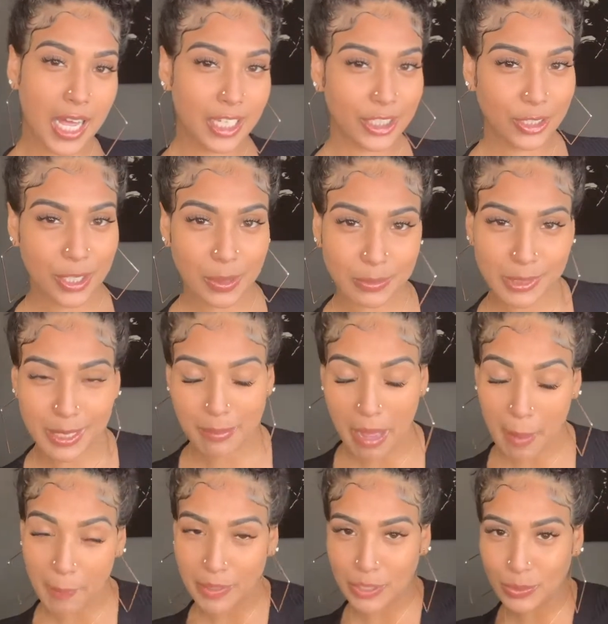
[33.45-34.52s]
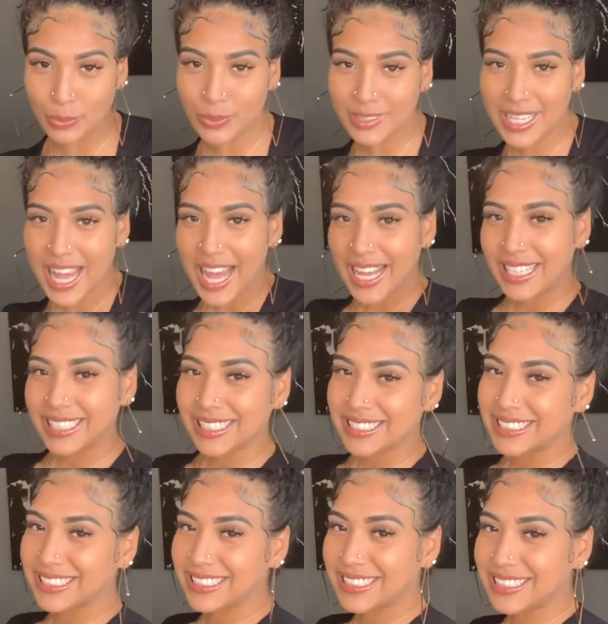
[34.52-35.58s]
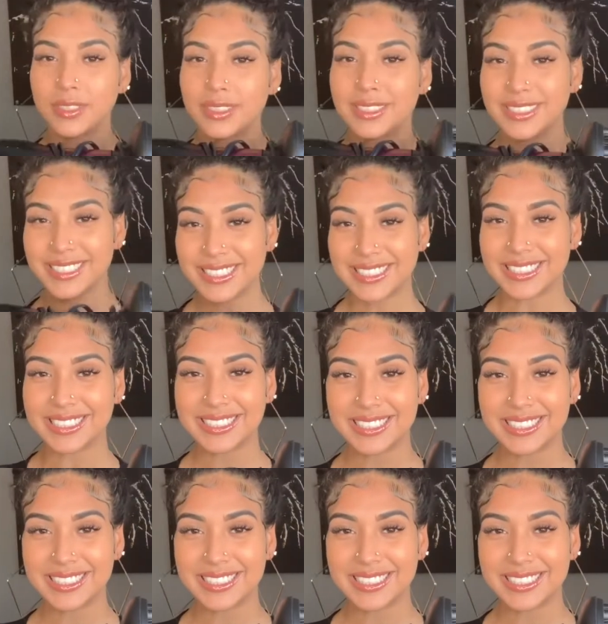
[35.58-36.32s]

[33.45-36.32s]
You know what I'm saying? I'm gonna use this.